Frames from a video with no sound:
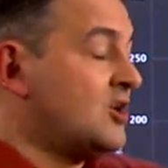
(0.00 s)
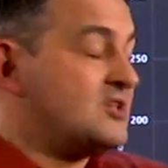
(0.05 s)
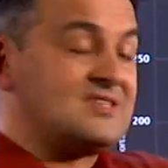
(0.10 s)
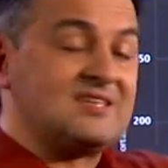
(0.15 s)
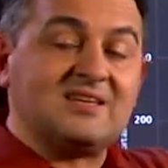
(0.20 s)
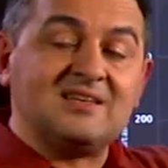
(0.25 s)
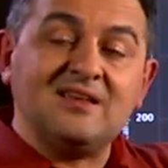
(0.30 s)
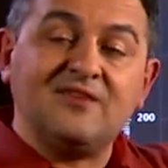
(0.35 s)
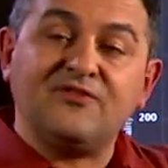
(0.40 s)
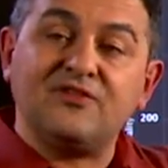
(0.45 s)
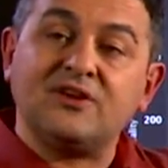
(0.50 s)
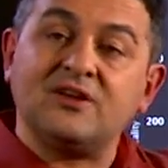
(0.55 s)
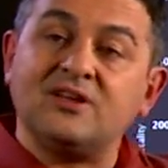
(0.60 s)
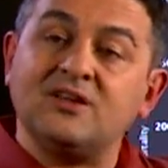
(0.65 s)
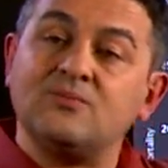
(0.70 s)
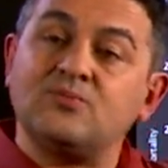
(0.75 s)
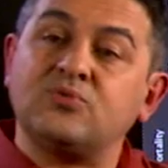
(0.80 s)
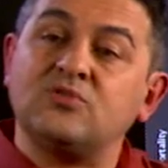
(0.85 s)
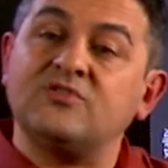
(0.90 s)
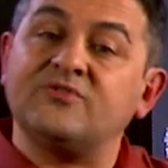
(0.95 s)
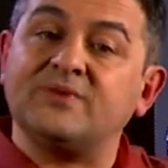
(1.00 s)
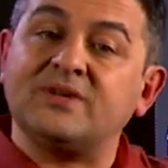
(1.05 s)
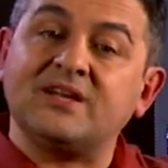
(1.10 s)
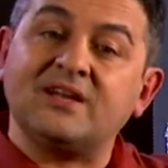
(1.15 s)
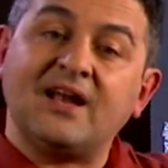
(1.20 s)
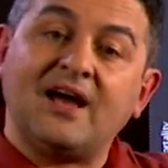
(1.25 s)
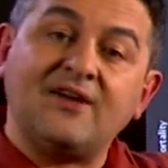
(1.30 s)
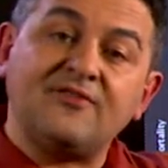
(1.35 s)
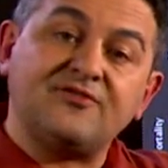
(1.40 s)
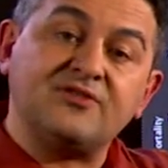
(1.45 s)
significant improvement
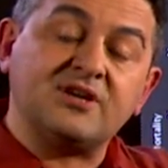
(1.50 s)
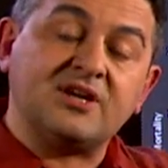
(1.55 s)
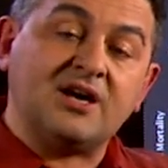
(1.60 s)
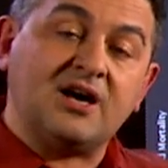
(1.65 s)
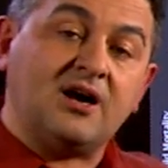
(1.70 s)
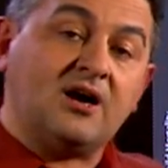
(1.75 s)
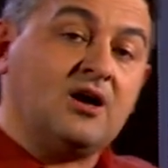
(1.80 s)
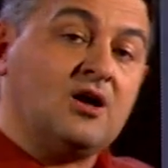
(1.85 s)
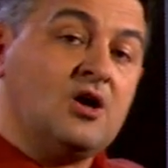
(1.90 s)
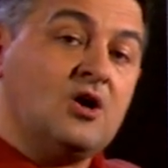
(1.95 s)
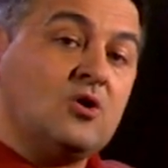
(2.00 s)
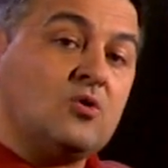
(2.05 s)
in Africa